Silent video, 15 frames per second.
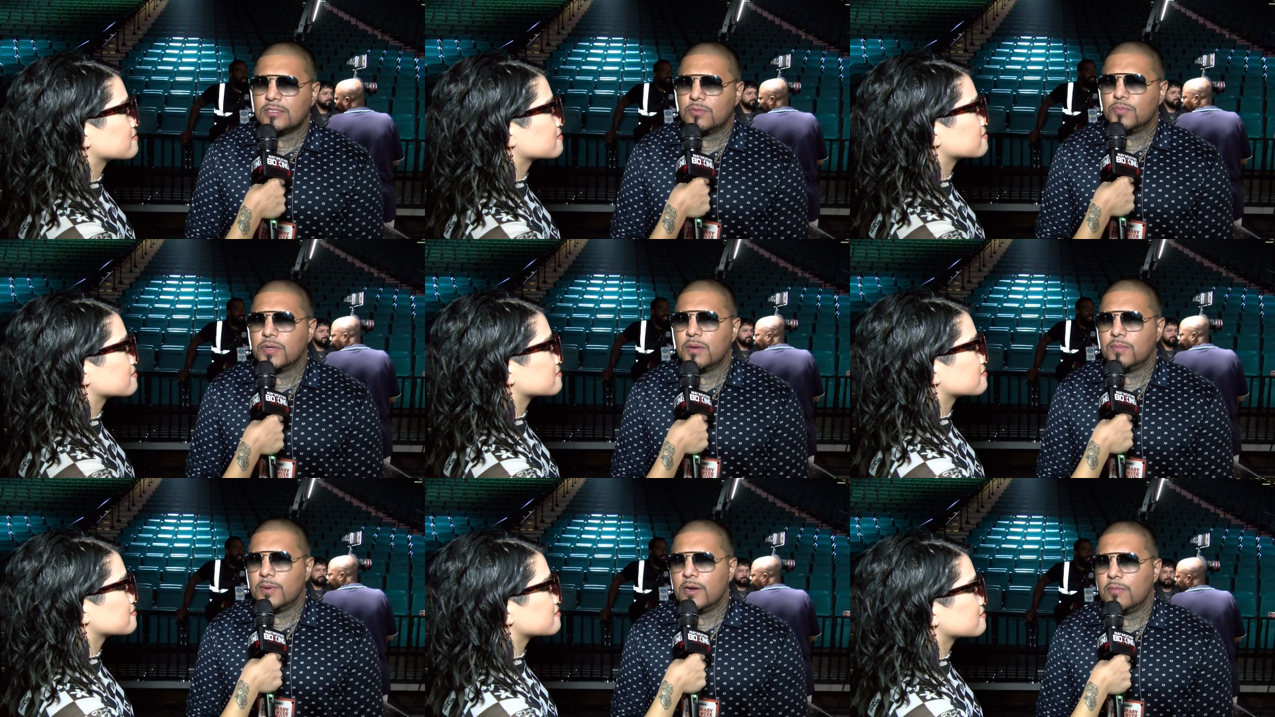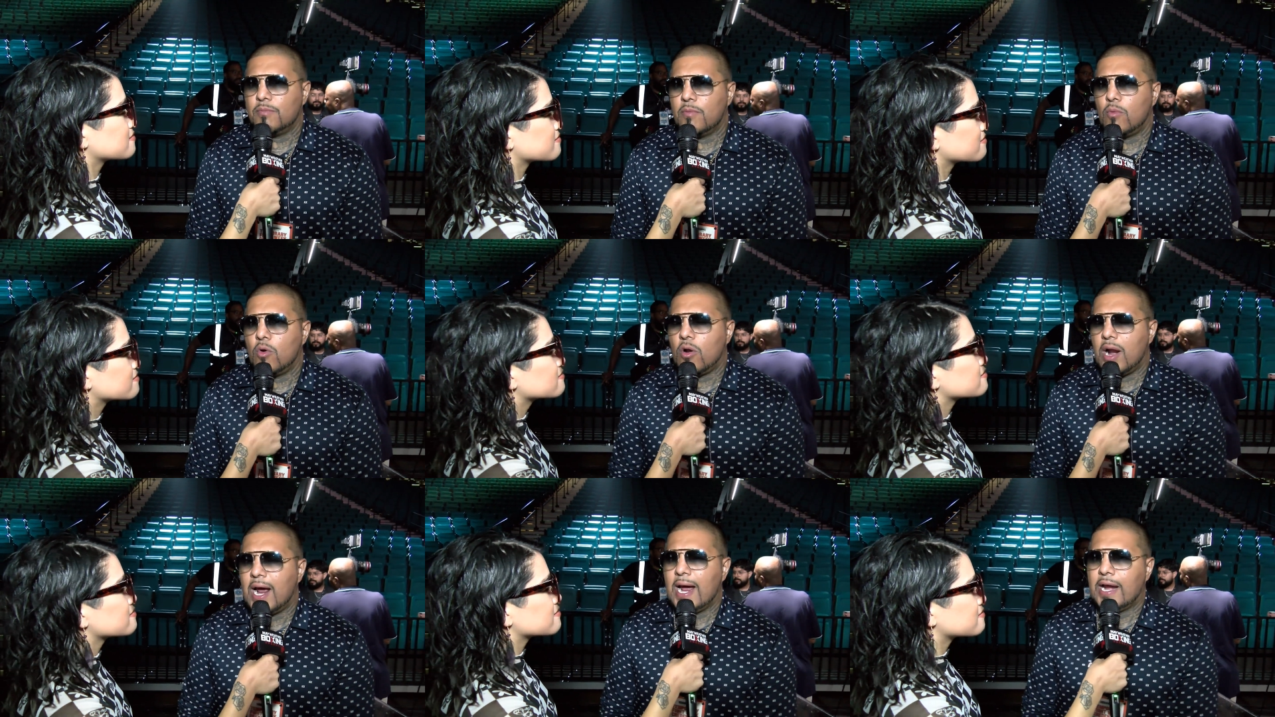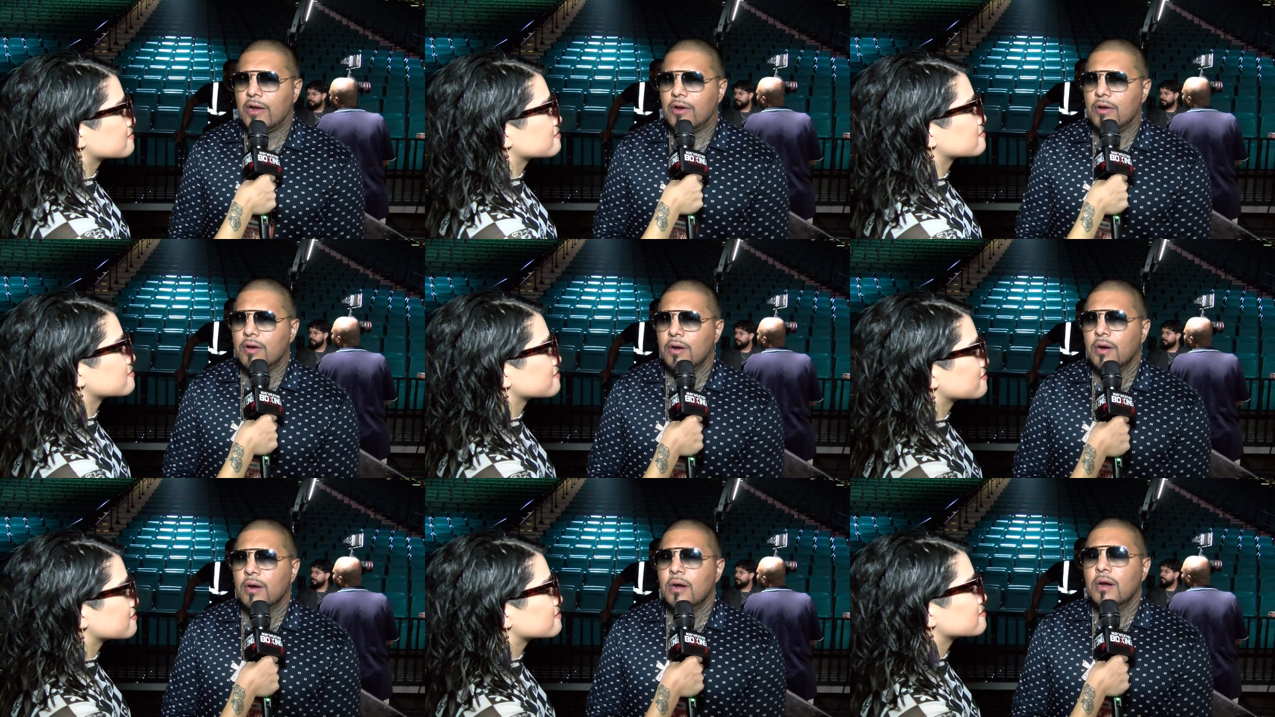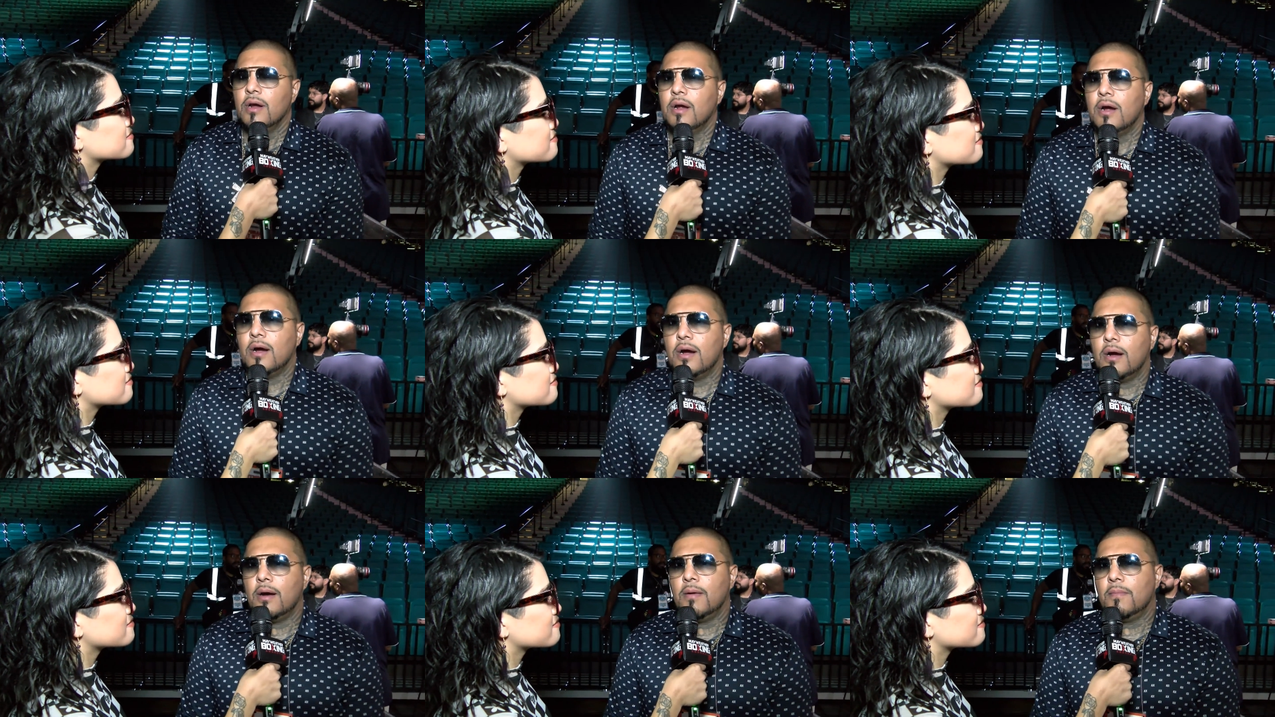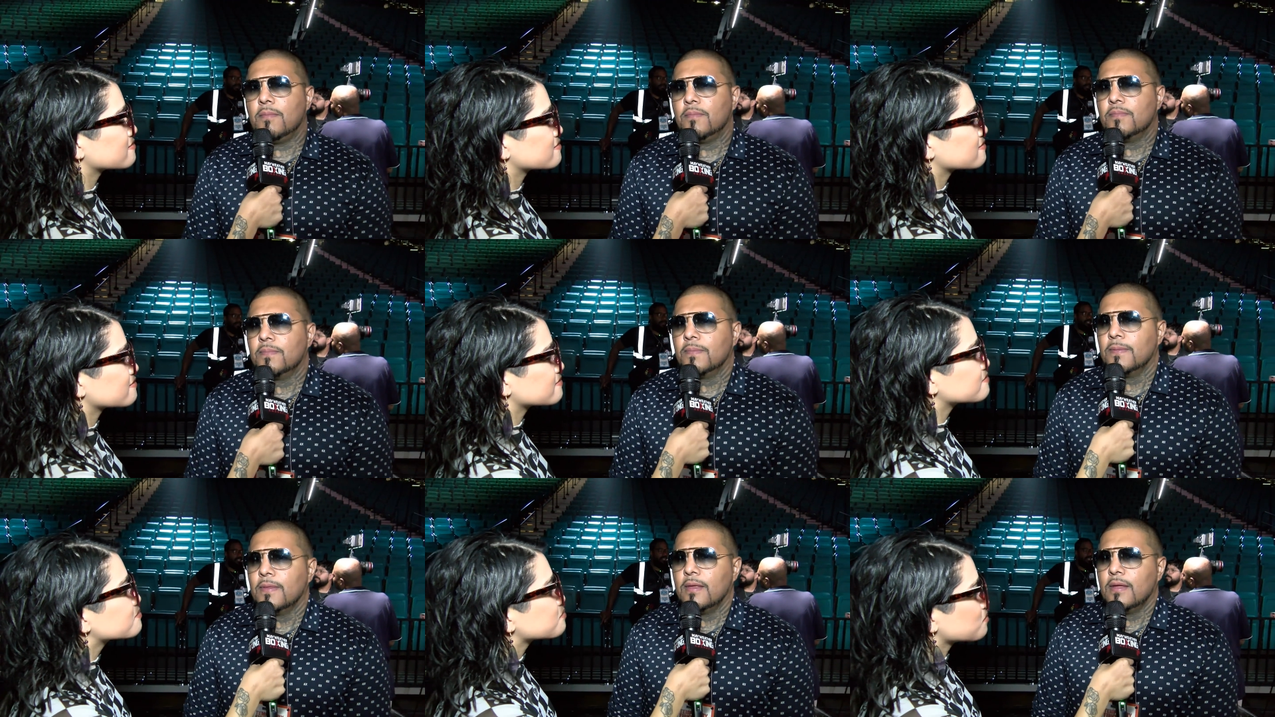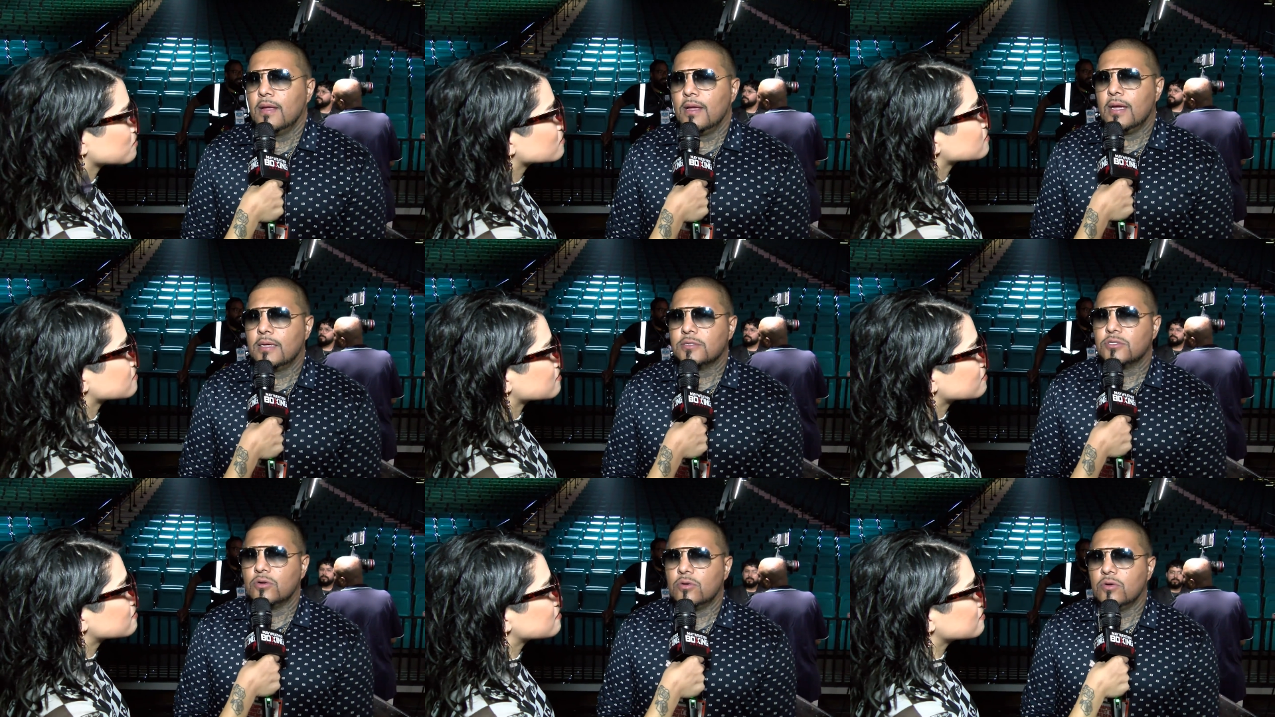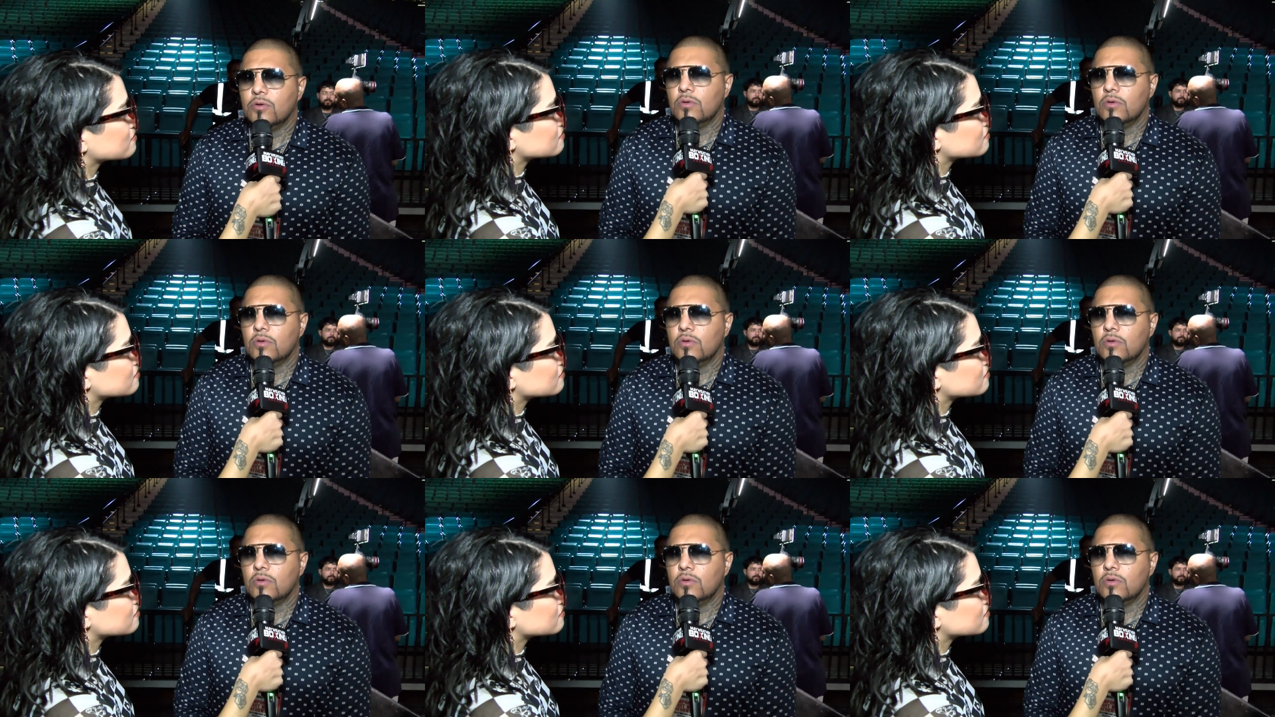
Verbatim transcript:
Speaker 1: to be a little more higher, um, and so